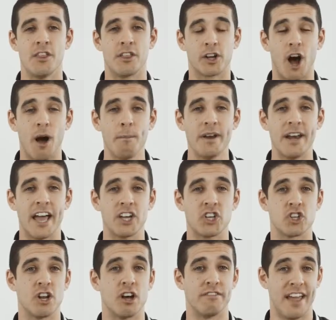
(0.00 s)
The
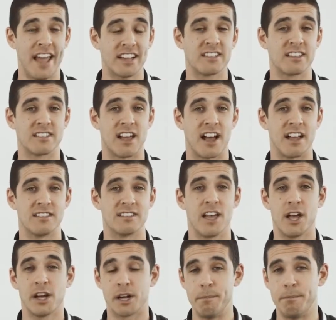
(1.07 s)
combination of exercise
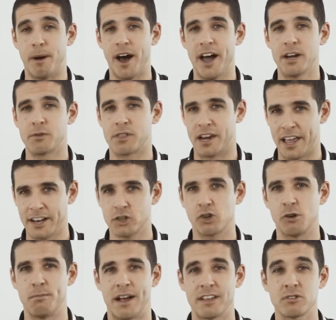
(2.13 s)
combined with
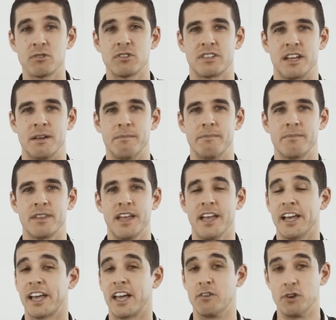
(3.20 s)
electrical muscle stim
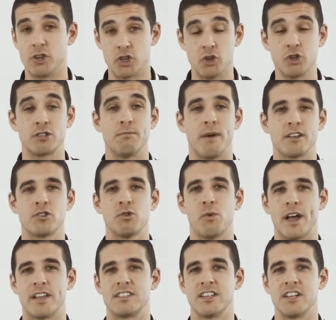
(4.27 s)
can reduce muscle
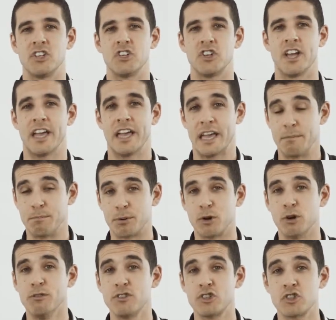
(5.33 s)
wastage,
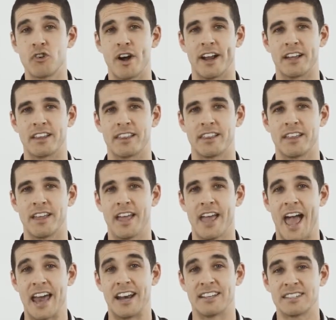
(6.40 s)
improve strength,
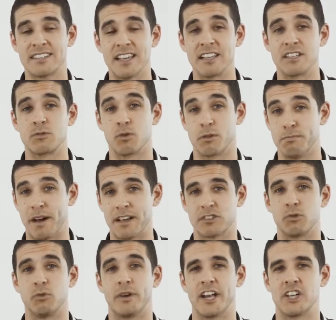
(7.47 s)
and assist with
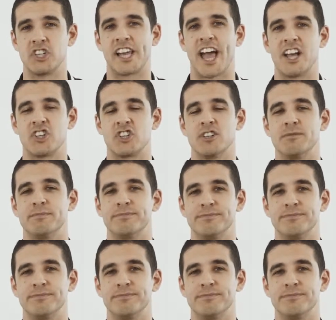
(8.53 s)
muscle re-education.